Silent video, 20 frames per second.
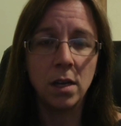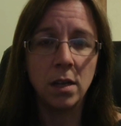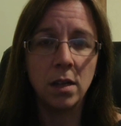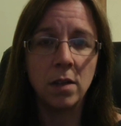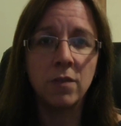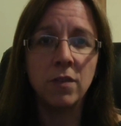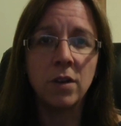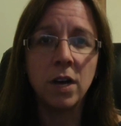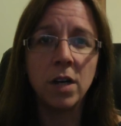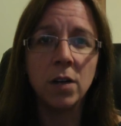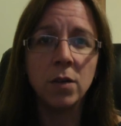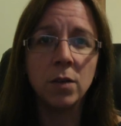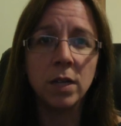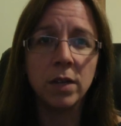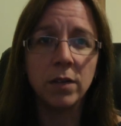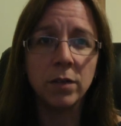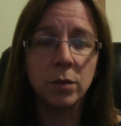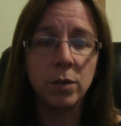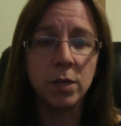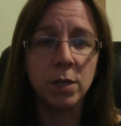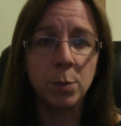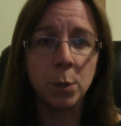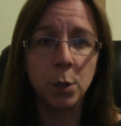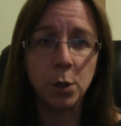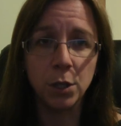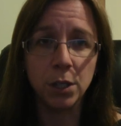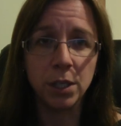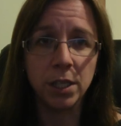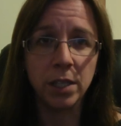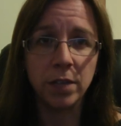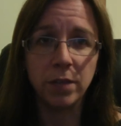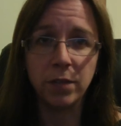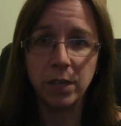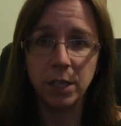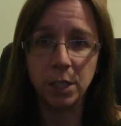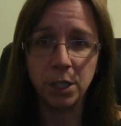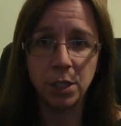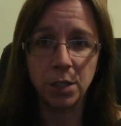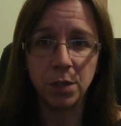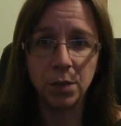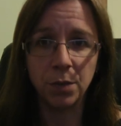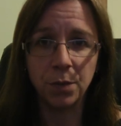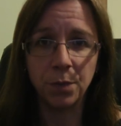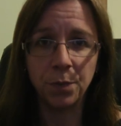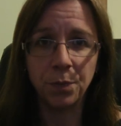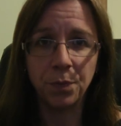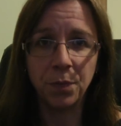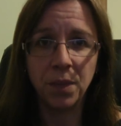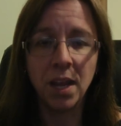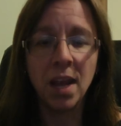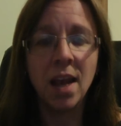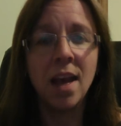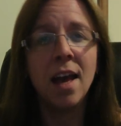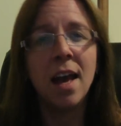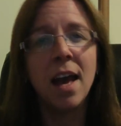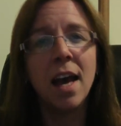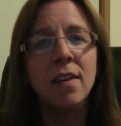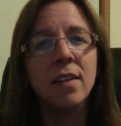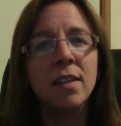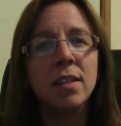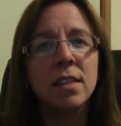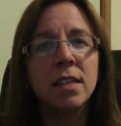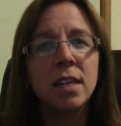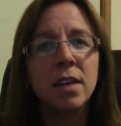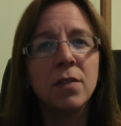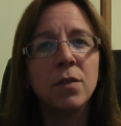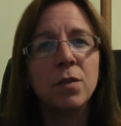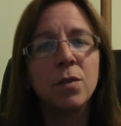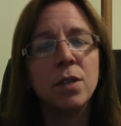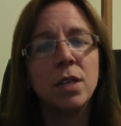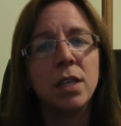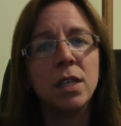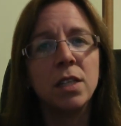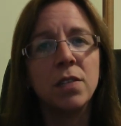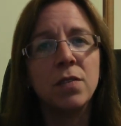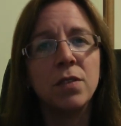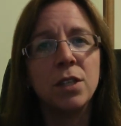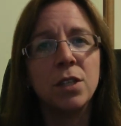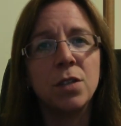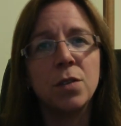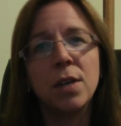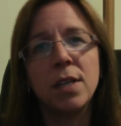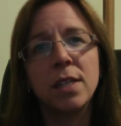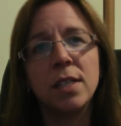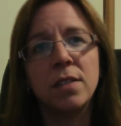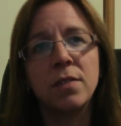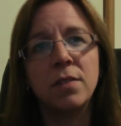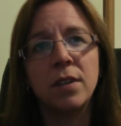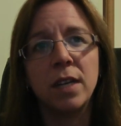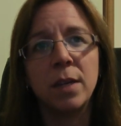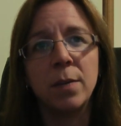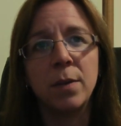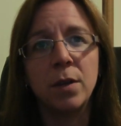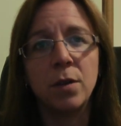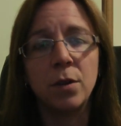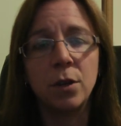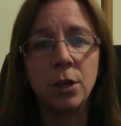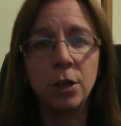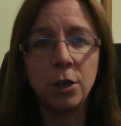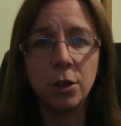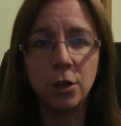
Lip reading: The final level is post-conventional. At this level, the individual has developed their own